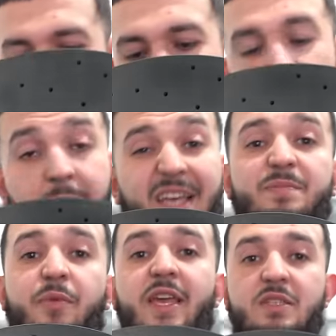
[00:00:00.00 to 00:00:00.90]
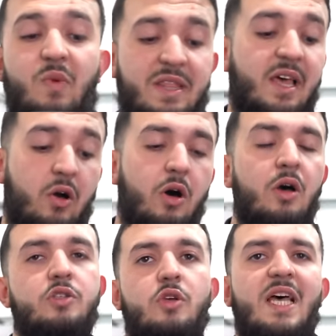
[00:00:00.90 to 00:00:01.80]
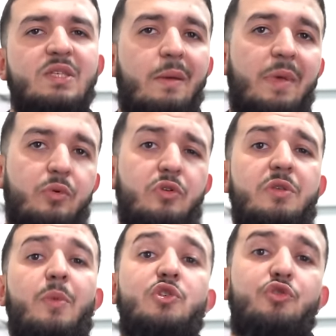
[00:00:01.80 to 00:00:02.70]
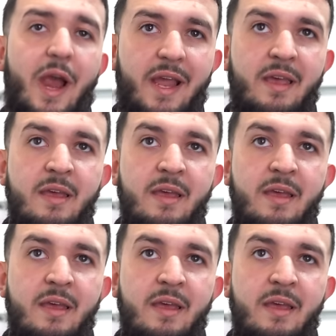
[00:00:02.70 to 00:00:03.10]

They're the best brakes when they're hot. So that's why people use them on track.